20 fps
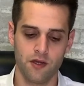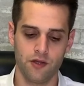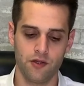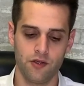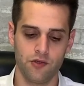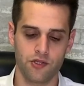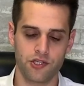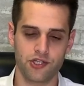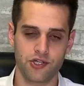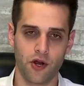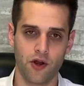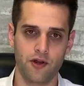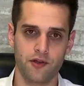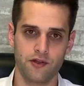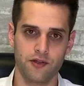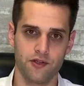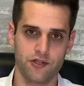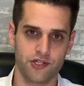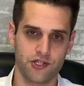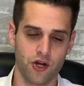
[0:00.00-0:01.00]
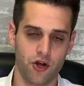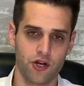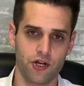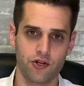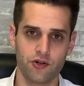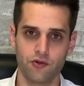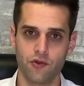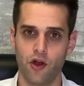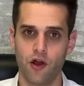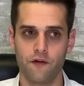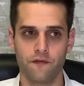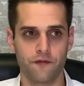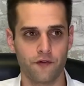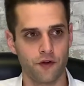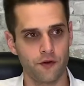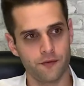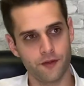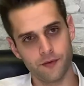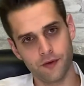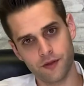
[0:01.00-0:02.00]
you start, you started your law
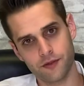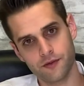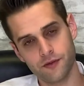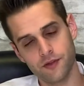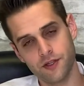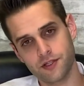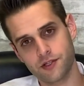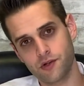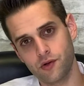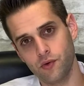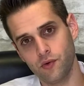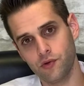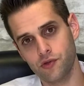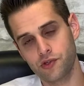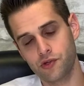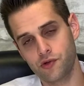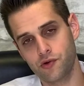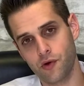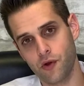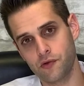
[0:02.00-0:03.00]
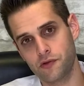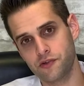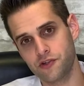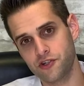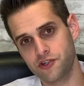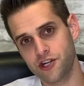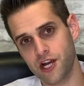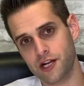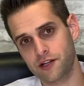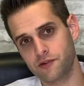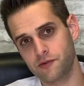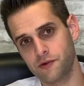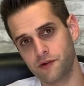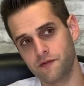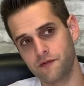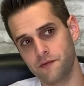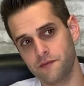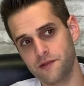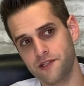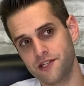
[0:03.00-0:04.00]
firm, you went through this cool growth trajectory
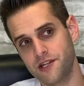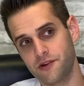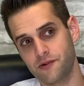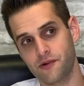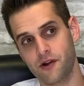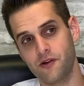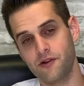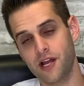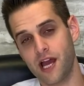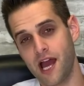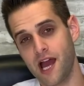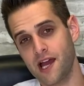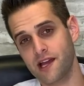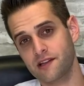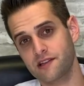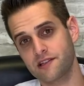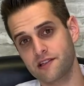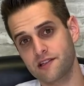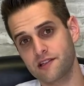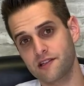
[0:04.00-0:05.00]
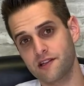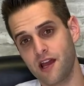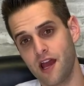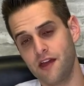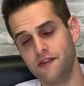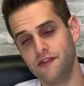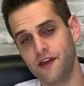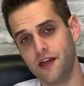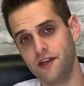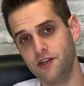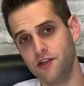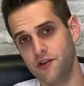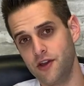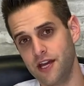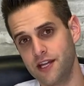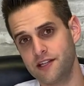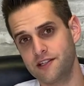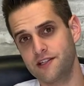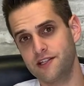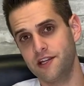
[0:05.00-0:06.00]
from zero to X, and then you
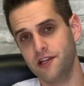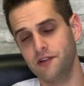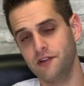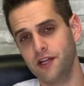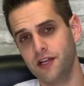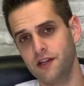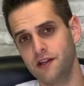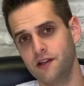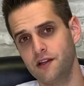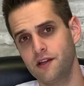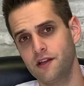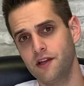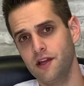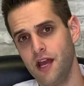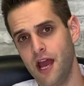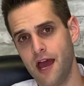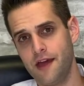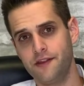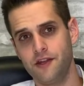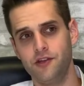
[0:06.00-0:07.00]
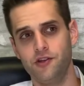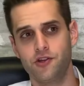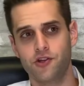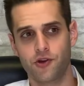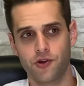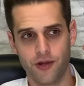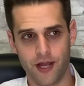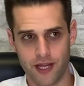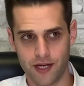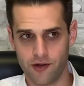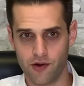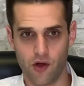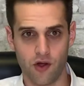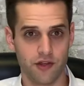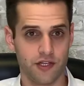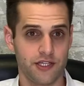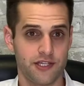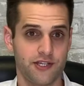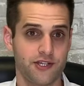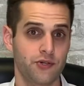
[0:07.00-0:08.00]
hit a ceiling, and then you created all
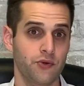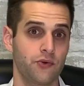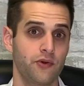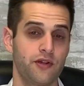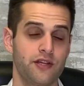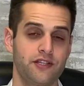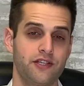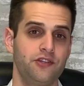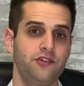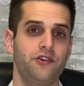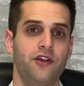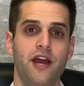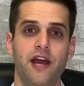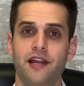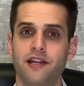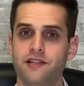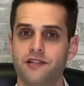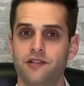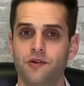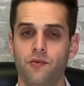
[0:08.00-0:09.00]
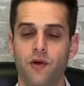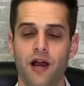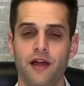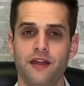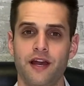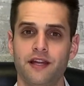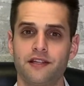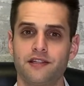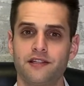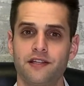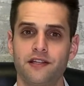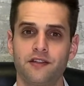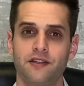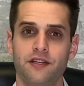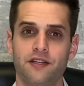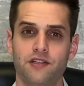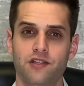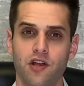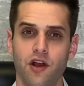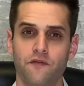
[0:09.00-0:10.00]
these stories in your head as to why that
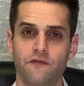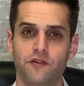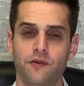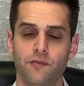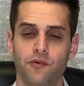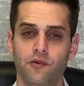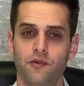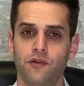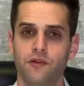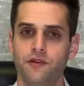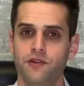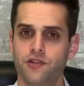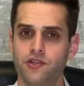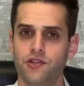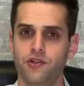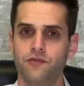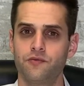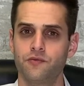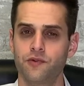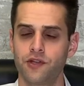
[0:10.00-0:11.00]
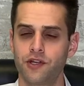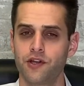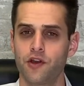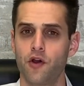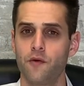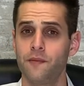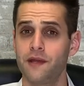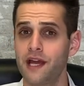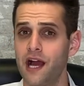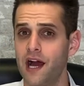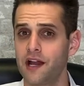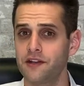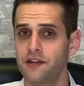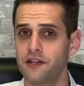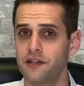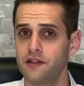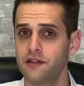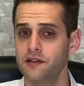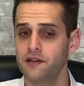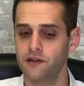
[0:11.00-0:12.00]
ceiling's comfortable and you shouldn't really go beyond
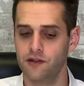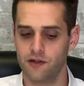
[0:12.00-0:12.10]
it.